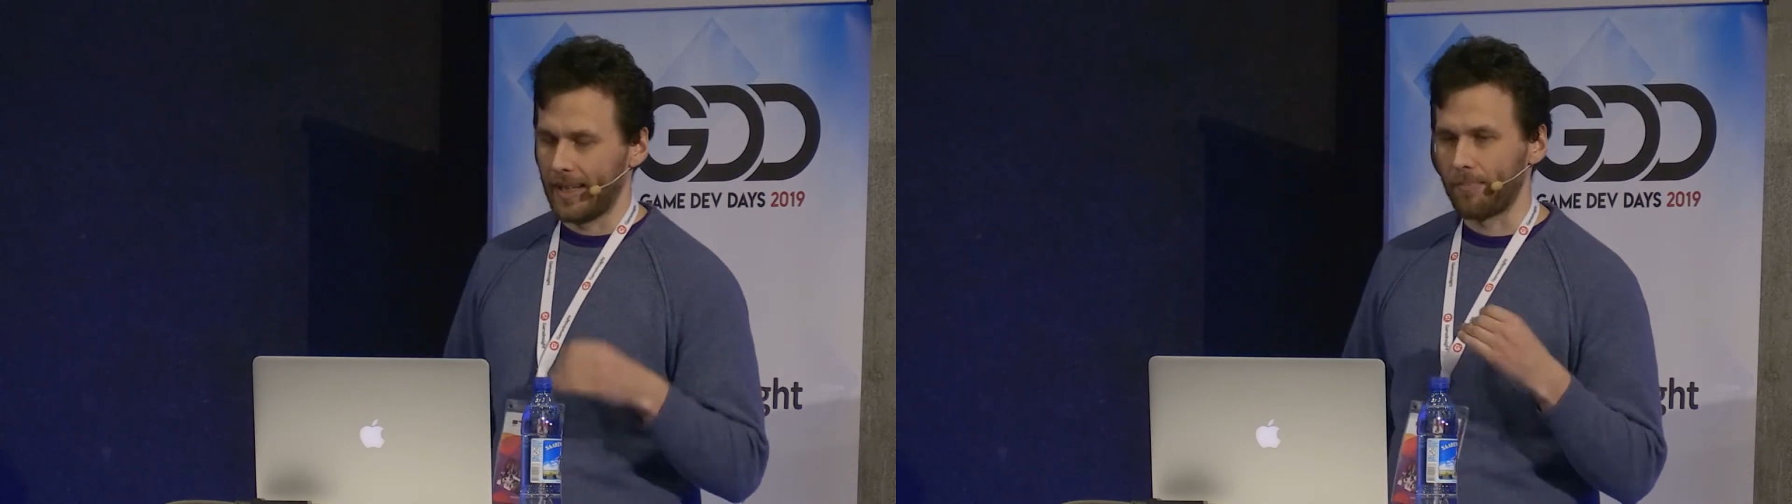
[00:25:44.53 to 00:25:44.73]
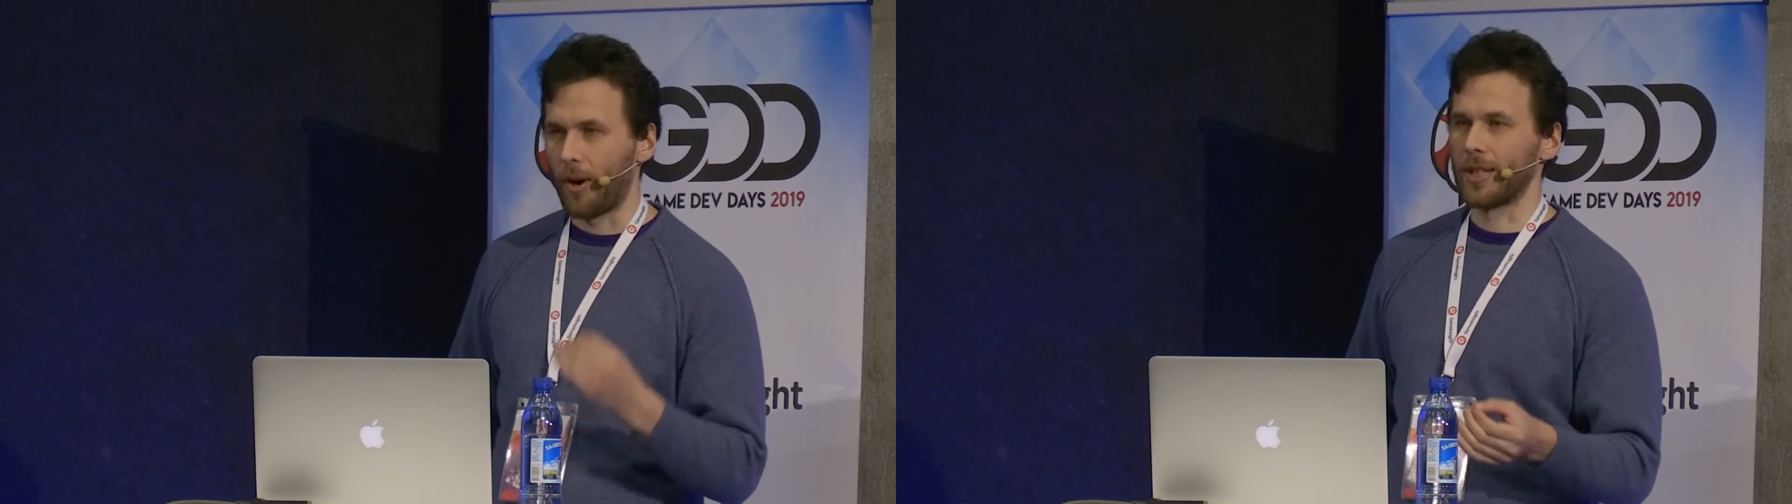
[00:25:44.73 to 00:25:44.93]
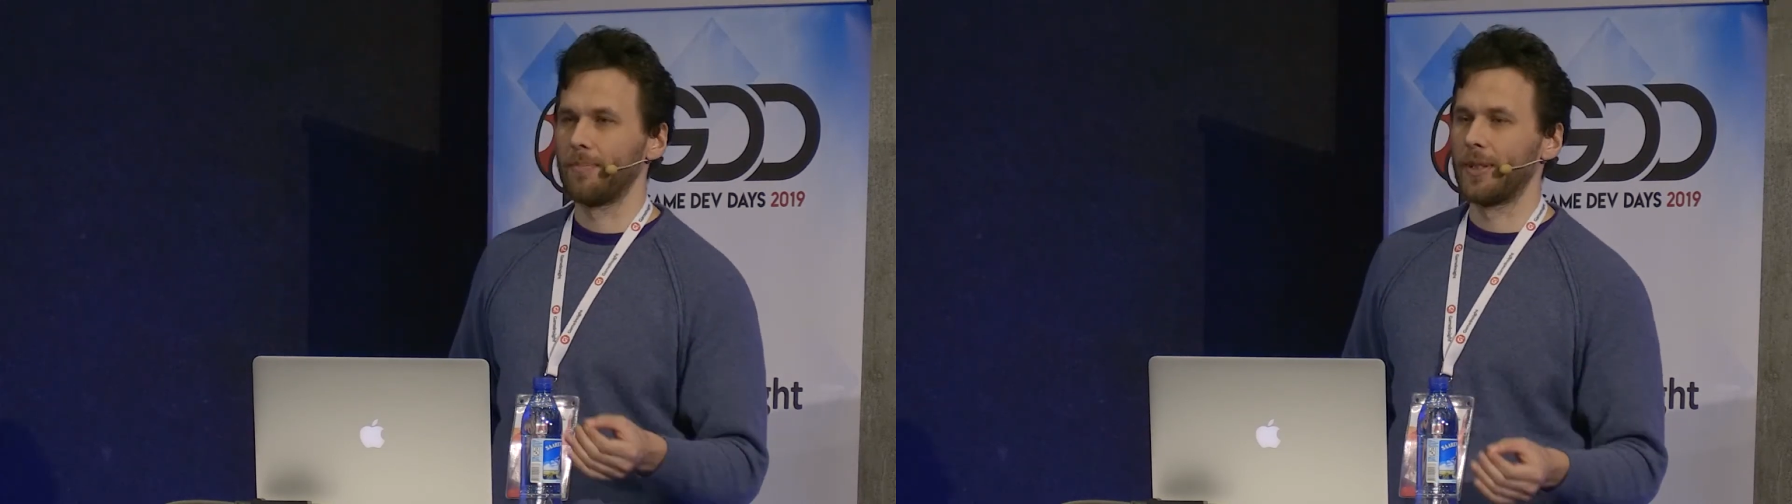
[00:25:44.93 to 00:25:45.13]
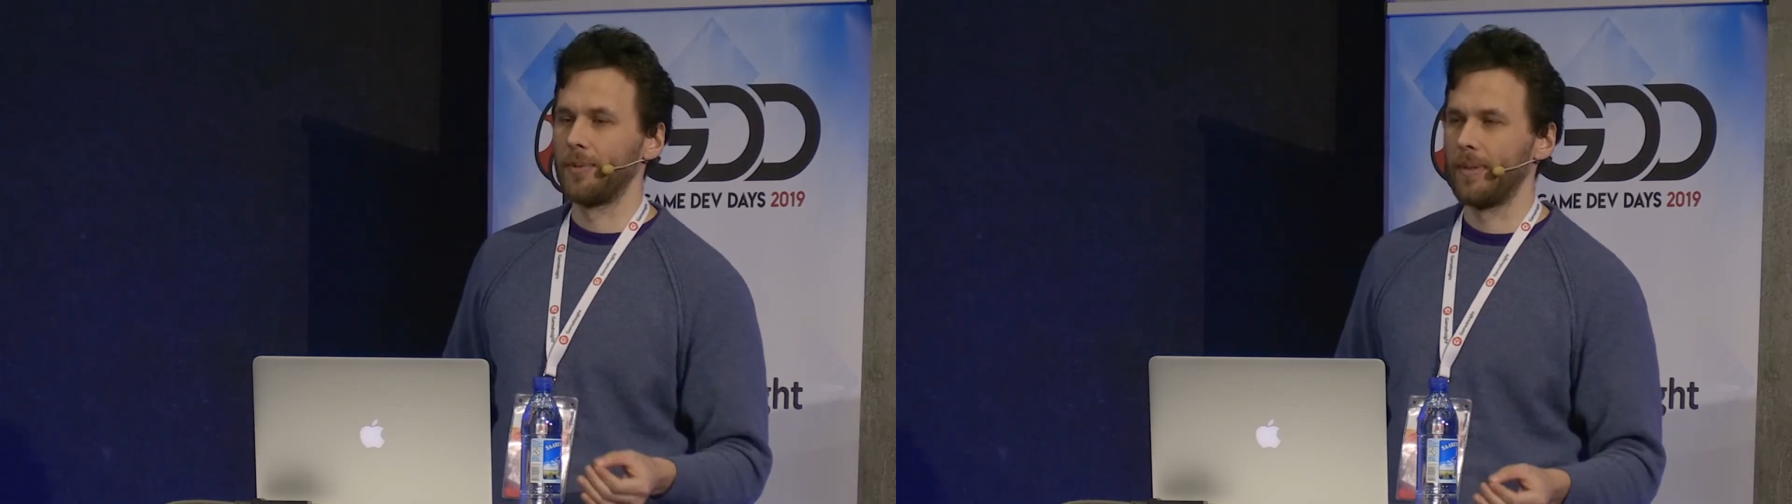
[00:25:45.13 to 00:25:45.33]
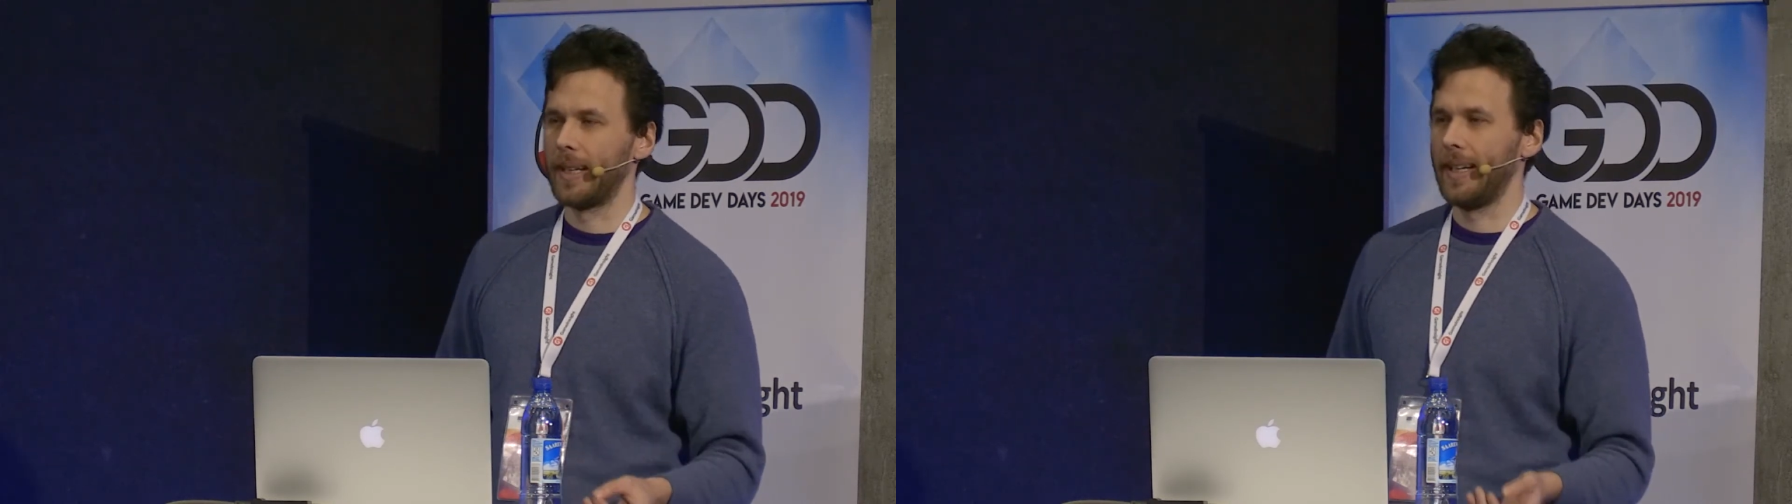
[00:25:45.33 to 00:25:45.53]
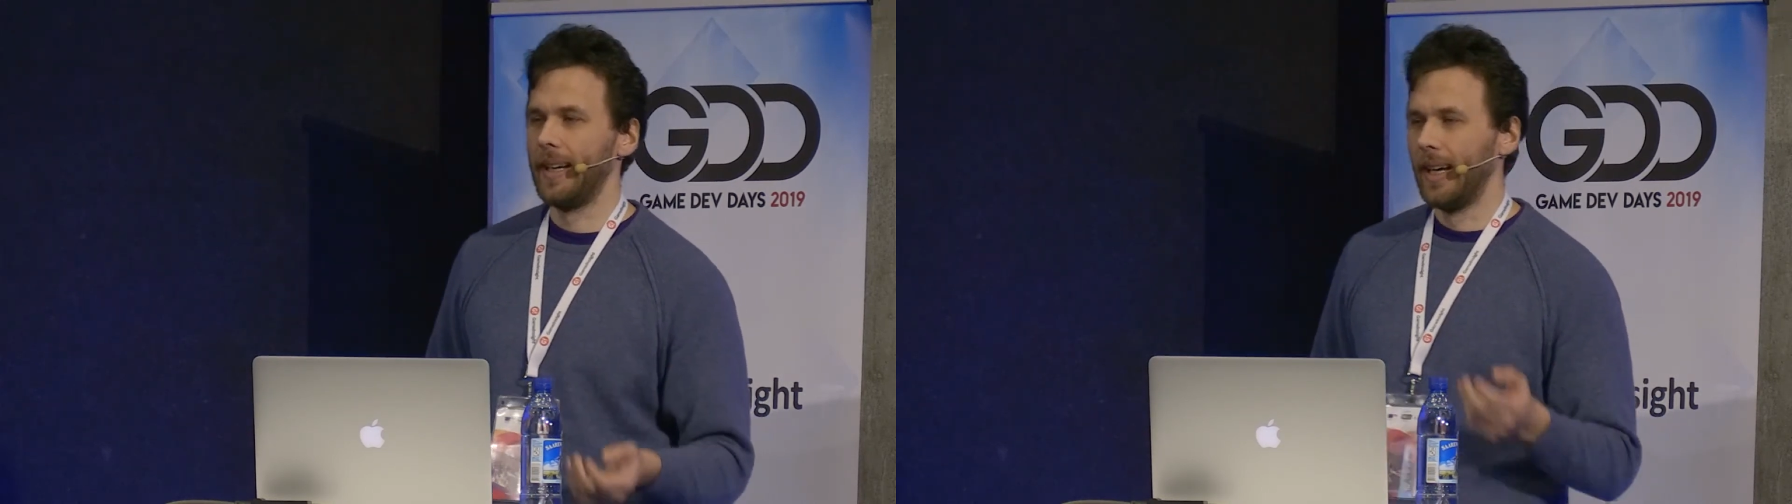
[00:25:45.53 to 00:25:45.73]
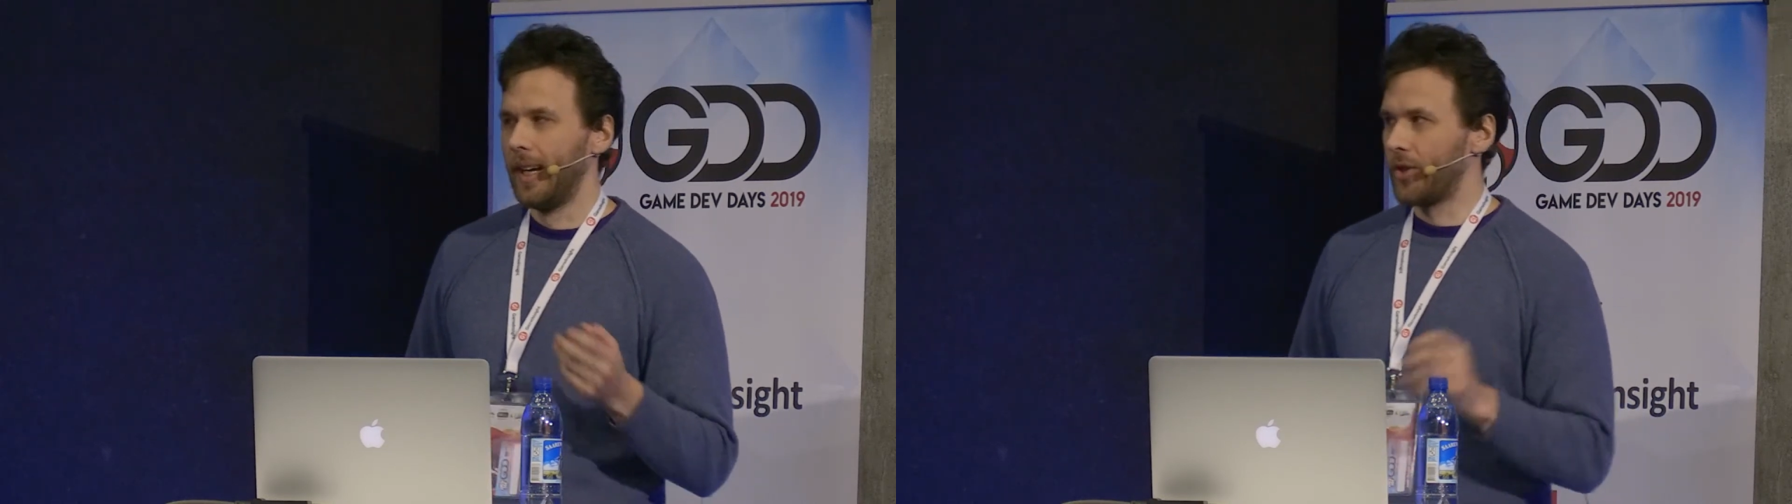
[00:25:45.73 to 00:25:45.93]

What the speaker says: it's possible to play.